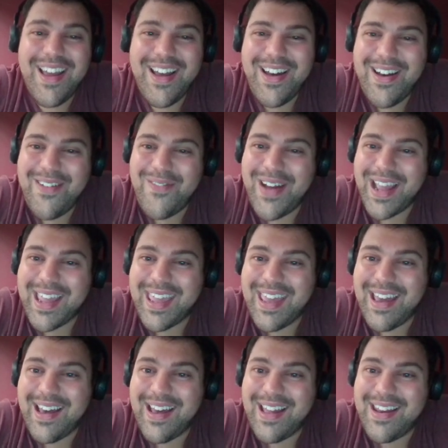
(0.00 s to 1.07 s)
Oh my
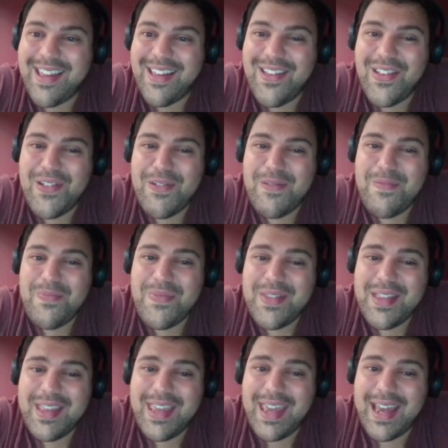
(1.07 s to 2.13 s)
god.
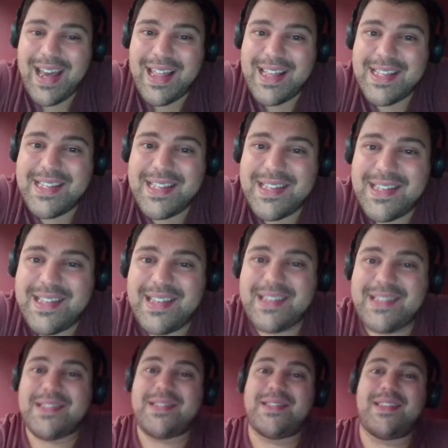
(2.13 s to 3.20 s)
Yeah, this
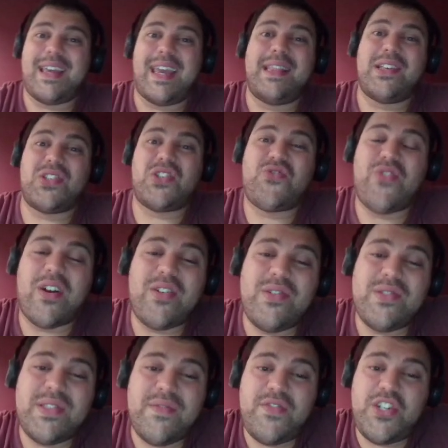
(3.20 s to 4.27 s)
is, and the
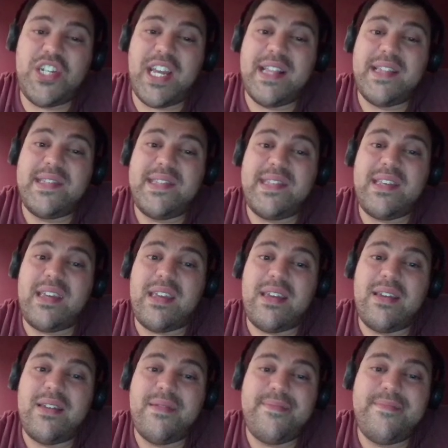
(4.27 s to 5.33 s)
struggles of Gen Z.